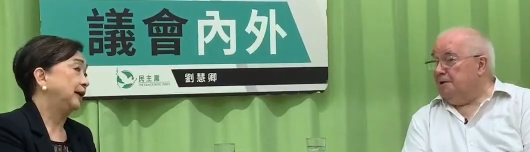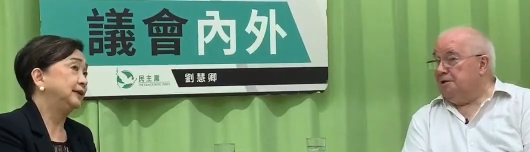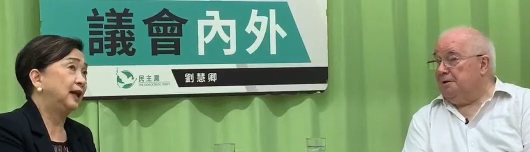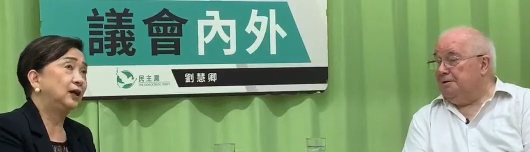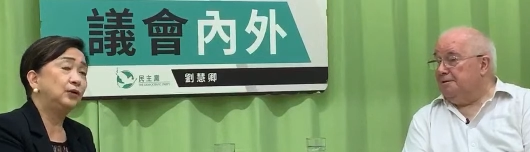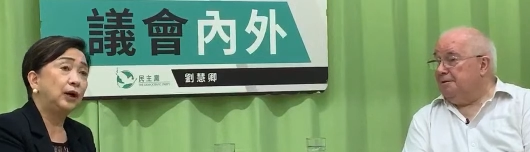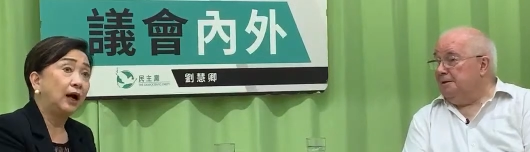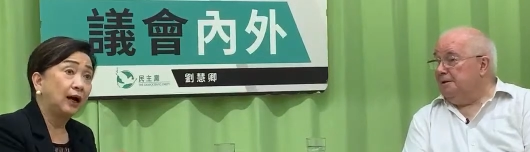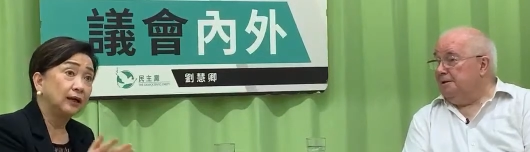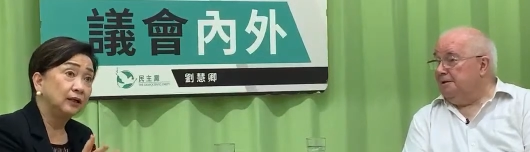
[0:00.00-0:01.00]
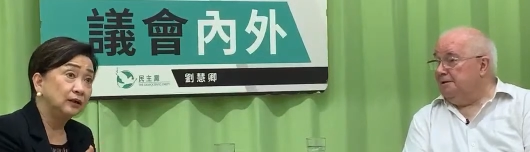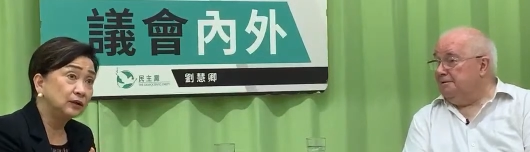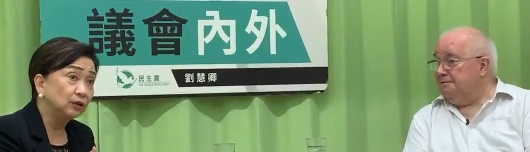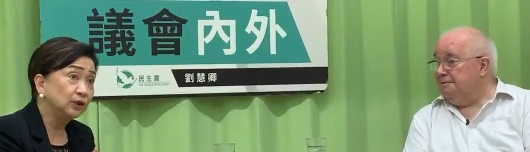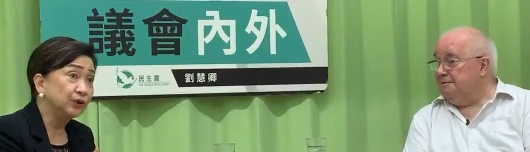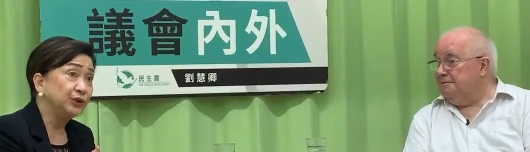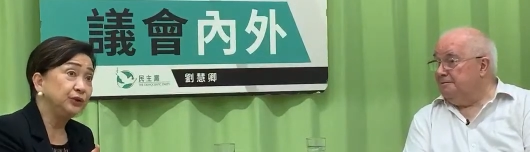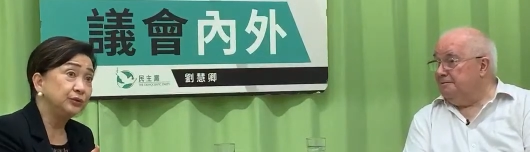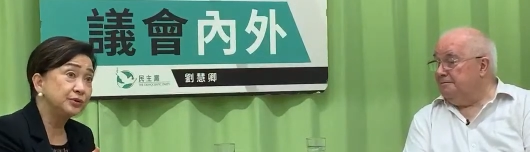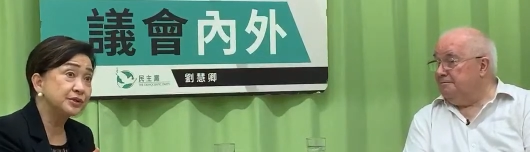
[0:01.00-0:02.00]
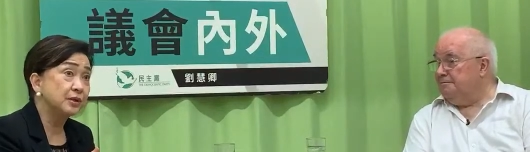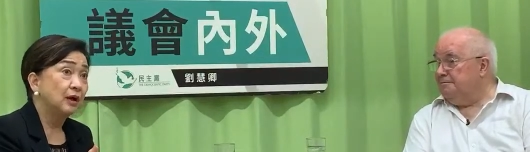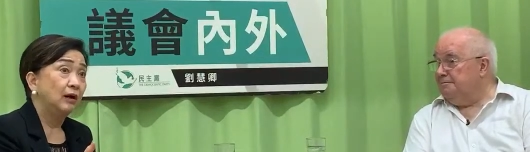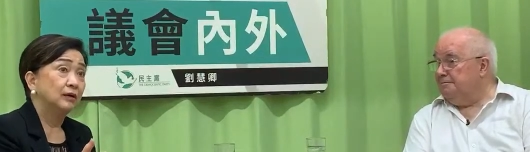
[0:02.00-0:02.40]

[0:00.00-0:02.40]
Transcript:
Speaker 1: And so now I heard on the news